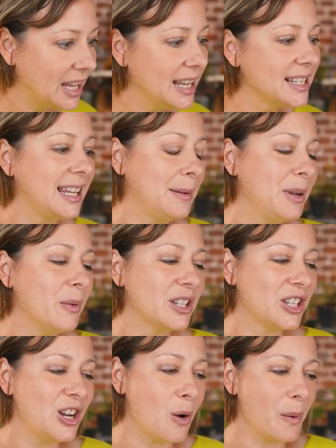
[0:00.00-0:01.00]
Sammy wants
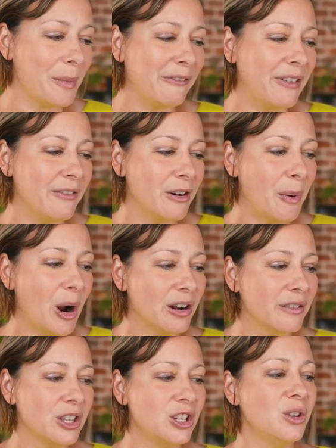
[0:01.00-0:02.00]
to know what my favorite part
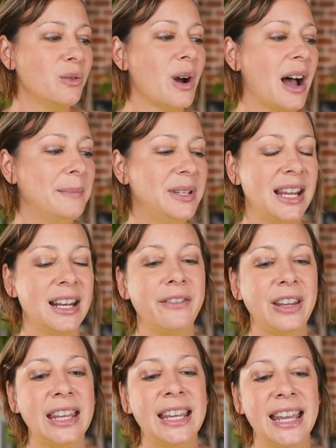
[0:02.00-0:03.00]
of the new update of
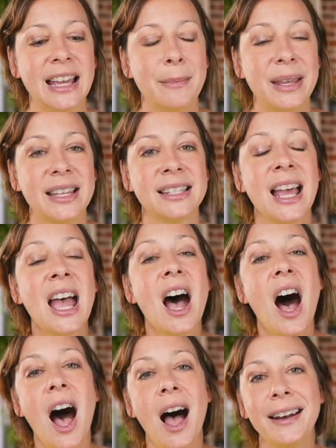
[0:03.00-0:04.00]
Ecamm is.
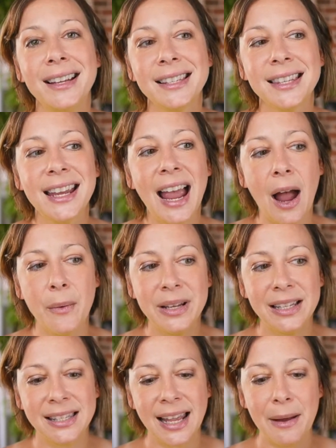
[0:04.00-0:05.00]
Honestly, I
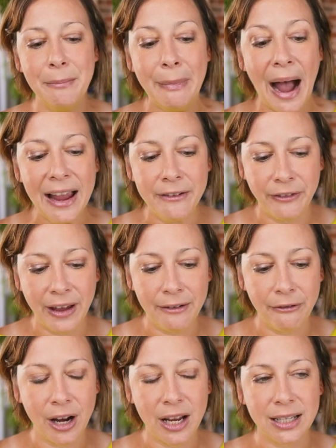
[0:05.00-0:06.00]
would say my
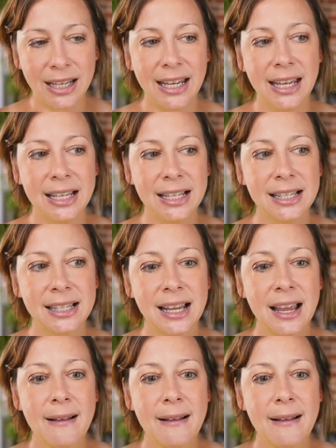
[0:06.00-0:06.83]
favorite is